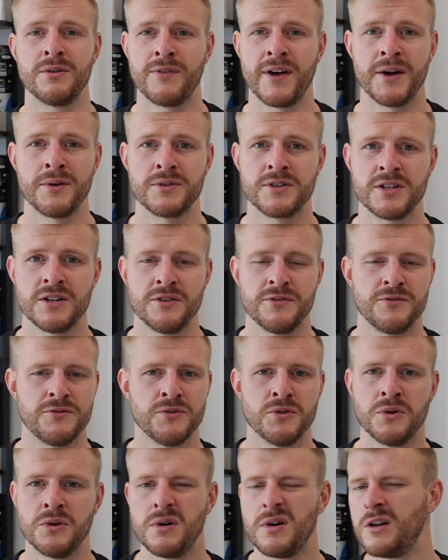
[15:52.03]
voucher
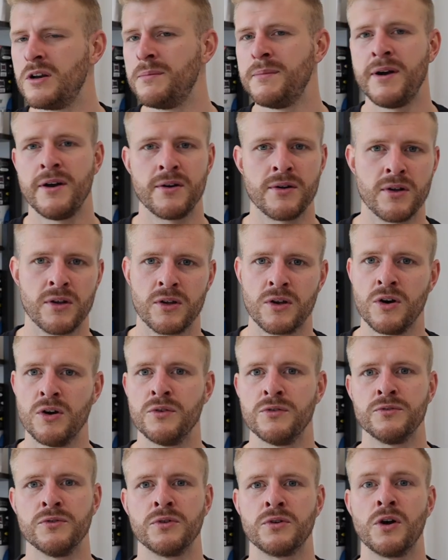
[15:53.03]
for an American
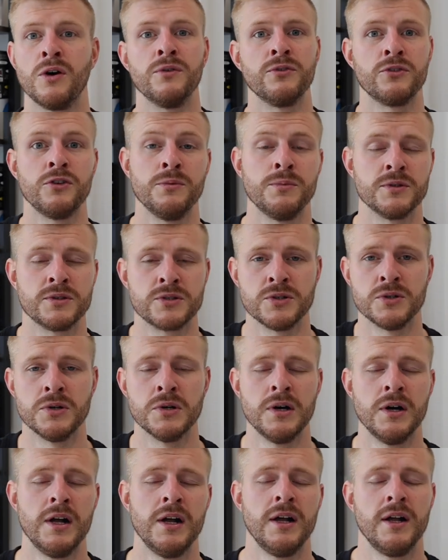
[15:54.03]
Golf or a golf
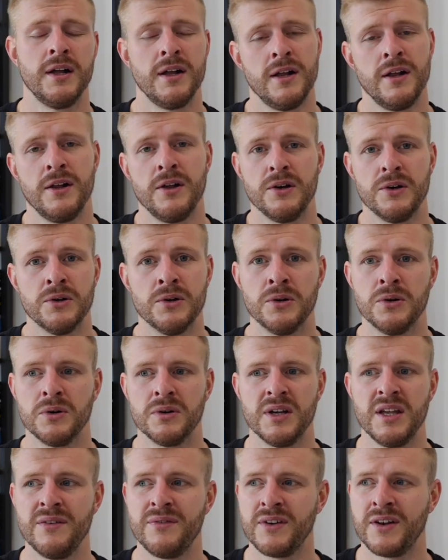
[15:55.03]
superstore, or
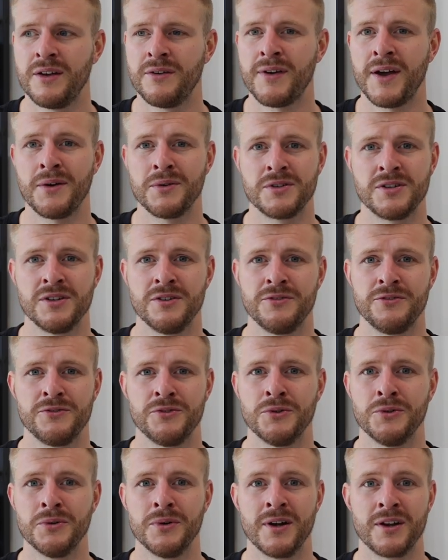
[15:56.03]
even a voucher
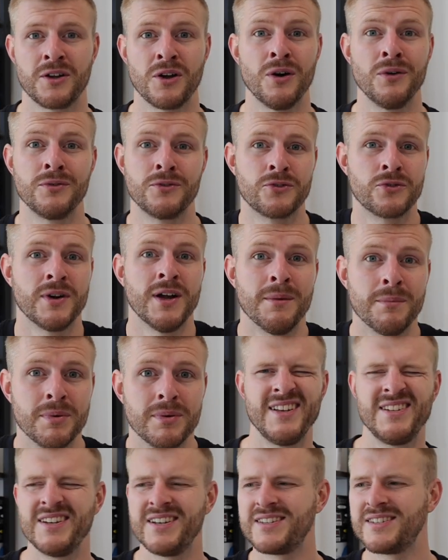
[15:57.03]
for a golf trip.
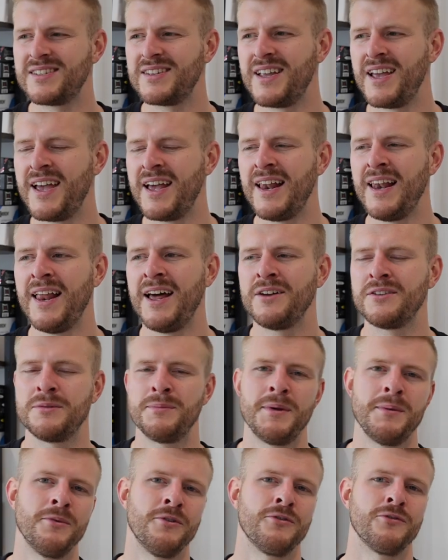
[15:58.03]
It allows a
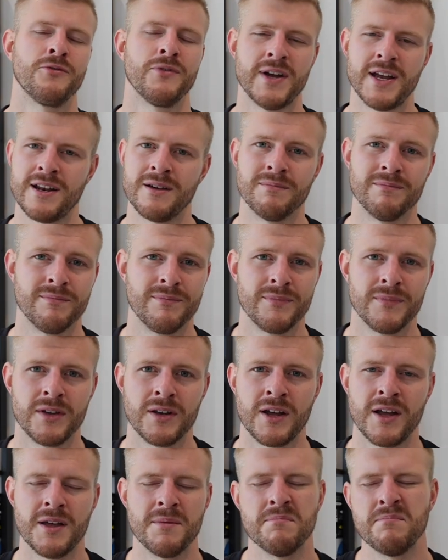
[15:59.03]
bit more freedom. You
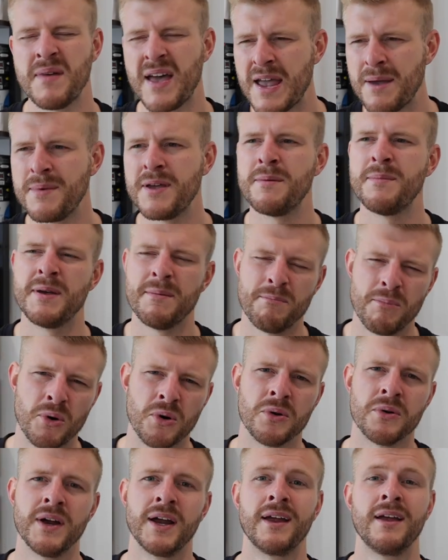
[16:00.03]
know, it may be a bit
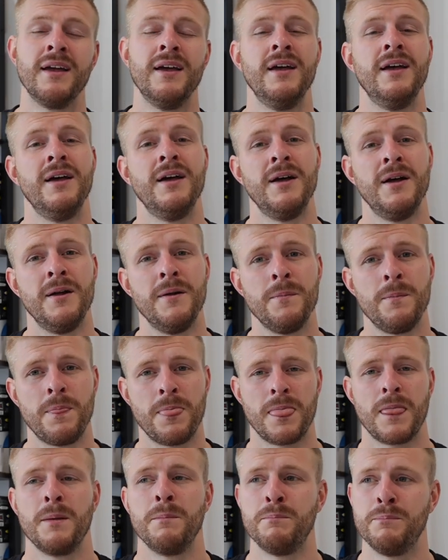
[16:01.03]
boring,
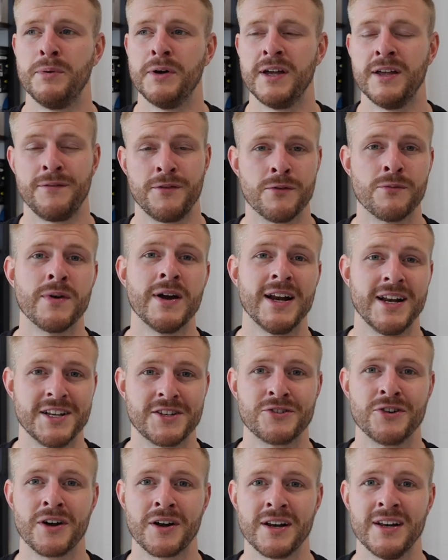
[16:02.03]
but if you're really
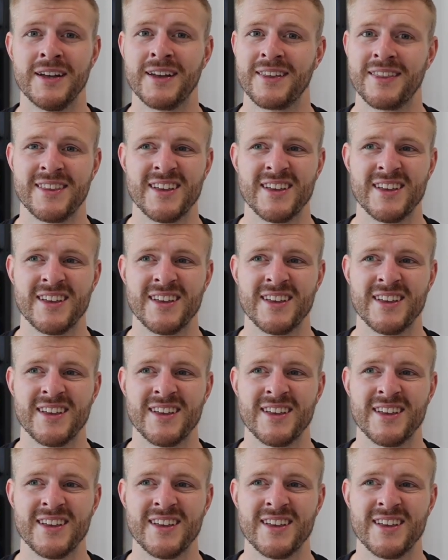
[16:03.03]
struggling,